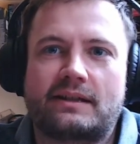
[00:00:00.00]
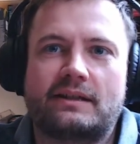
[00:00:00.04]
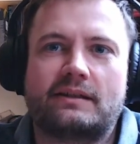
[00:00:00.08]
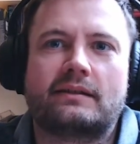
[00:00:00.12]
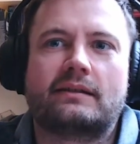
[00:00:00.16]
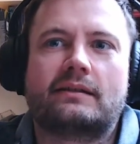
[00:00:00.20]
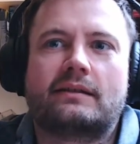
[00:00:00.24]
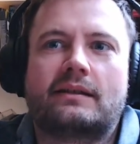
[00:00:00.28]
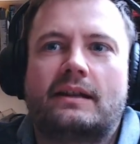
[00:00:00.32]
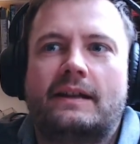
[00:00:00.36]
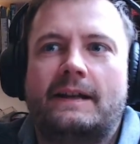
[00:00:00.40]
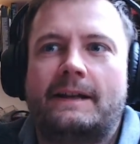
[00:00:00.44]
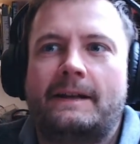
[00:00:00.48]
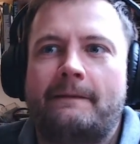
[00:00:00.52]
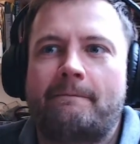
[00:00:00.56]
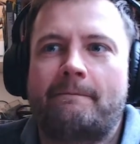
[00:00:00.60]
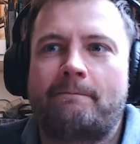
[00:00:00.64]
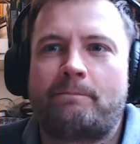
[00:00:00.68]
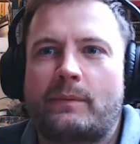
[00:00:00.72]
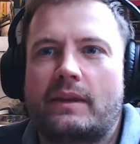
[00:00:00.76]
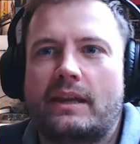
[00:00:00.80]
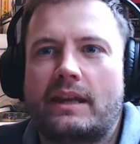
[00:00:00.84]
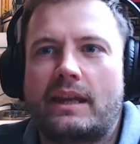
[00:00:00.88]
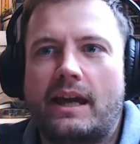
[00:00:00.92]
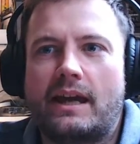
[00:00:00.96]
And
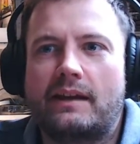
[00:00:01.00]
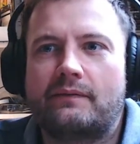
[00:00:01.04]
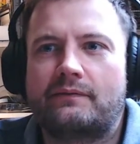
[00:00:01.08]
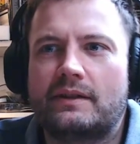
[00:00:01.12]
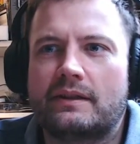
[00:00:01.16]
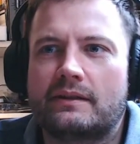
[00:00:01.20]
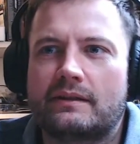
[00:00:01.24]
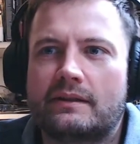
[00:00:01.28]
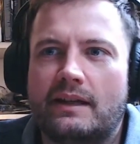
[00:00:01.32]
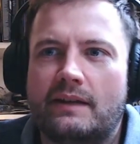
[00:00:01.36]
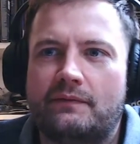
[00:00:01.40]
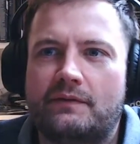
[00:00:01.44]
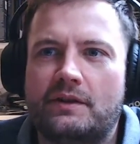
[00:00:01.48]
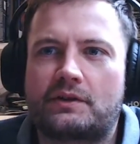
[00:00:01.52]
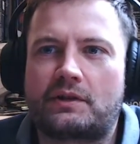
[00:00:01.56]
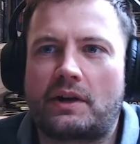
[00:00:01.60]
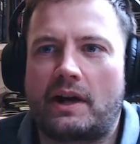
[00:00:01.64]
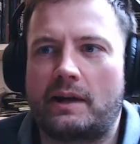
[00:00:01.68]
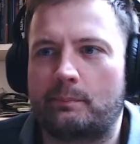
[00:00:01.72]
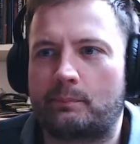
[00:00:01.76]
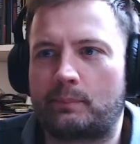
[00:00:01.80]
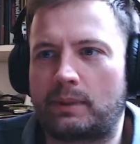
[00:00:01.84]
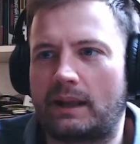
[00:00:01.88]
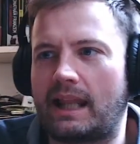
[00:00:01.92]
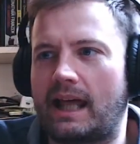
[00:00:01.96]
if you try
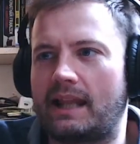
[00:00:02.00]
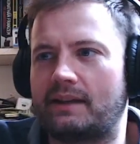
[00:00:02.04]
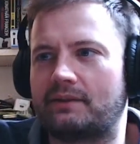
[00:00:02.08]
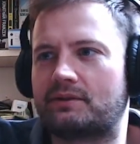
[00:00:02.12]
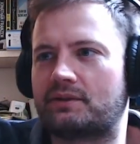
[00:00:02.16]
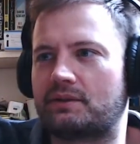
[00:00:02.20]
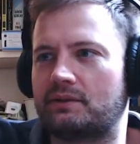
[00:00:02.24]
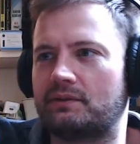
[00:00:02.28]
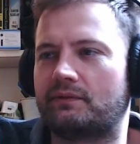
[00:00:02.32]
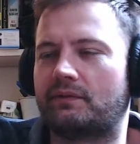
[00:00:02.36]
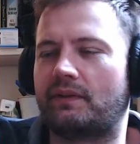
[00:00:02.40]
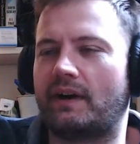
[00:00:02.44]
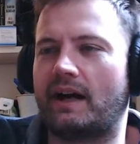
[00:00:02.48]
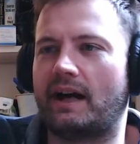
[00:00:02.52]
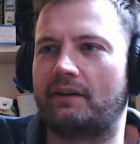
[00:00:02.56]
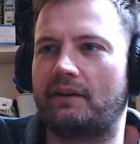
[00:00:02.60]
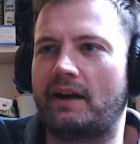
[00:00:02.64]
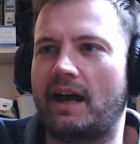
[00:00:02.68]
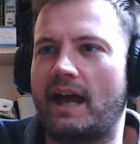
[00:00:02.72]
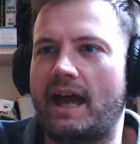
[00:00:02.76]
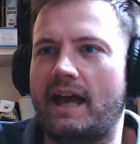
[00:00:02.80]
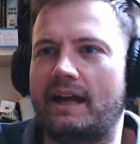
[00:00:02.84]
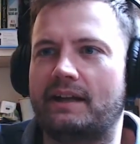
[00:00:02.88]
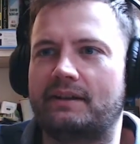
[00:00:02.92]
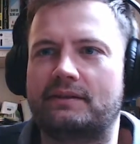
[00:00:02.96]
and plan too far
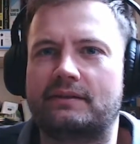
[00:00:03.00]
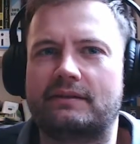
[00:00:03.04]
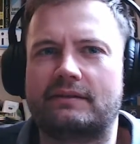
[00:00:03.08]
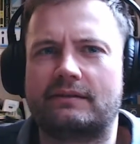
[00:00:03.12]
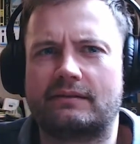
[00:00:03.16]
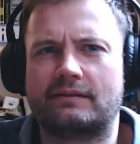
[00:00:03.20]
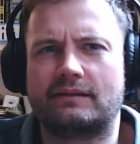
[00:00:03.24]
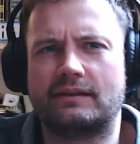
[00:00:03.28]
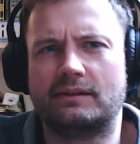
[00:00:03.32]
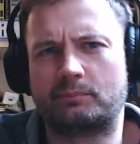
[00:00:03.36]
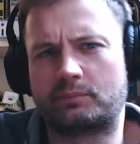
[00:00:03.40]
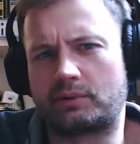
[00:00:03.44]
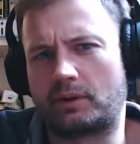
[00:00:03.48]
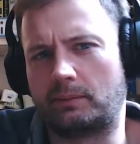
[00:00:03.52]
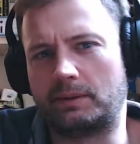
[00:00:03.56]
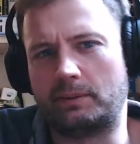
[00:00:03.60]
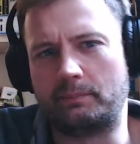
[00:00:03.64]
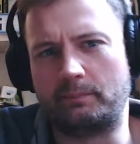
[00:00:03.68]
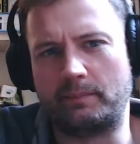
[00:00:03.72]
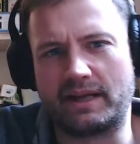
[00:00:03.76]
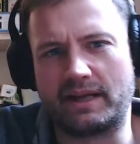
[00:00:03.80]
ahead, you probably